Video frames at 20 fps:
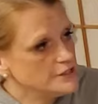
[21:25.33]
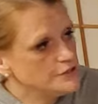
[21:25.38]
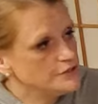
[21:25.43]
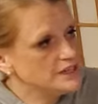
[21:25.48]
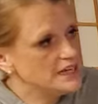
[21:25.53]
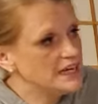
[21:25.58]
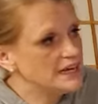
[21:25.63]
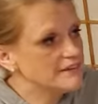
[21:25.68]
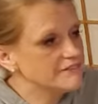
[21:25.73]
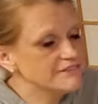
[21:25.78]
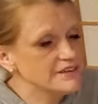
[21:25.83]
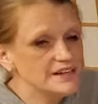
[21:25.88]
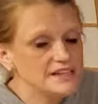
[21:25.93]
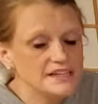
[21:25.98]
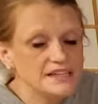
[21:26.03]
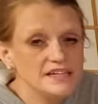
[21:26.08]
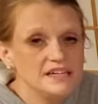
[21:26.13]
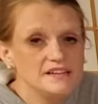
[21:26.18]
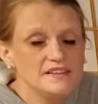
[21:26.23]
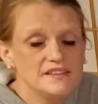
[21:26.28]
you can't find
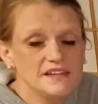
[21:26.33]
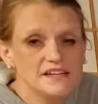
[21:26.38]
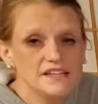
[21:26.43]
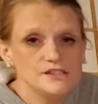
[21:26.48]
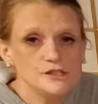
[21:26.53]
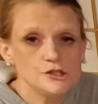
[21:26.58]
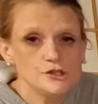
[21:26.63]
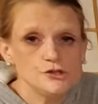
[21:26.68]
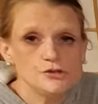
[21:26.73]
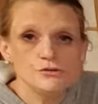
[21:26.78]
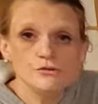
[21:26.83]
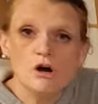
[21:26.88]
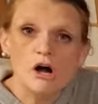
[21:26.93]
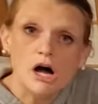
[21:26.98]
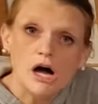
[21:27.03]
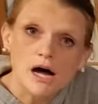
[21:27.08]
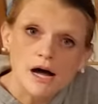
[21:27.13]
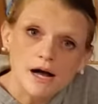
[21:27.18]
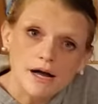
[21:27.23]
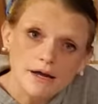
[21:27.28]
anything to do,
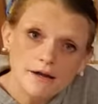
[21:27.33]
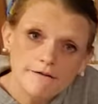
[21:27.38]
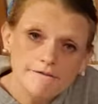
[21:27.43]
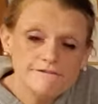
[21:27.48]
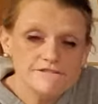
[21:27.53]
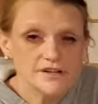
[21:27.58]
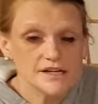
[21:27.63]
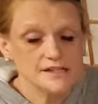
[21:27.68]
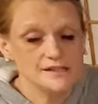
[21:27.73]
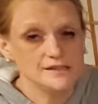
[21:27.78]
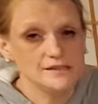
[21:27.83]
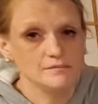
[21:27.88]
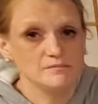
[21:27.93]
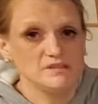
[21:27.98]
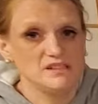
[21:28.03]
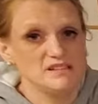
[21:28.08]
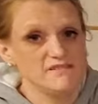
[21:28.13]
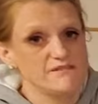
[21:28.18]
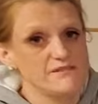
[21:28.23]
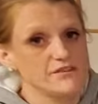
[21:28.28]
I'll find
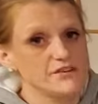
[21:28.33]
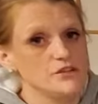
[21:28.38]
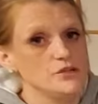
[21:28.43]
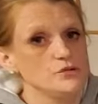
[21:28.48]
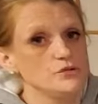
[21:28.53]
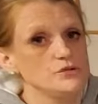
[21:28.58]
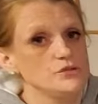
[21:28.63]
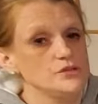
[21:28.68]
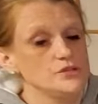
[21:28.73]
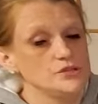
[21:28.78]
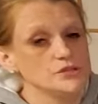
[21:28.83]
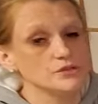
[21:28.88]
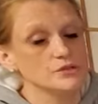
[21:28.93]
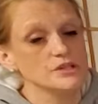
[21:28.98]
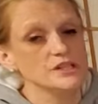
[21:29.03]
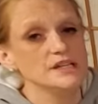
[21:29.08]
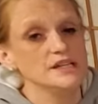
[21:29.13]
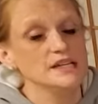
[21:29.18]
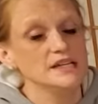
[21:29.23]
something for you to do.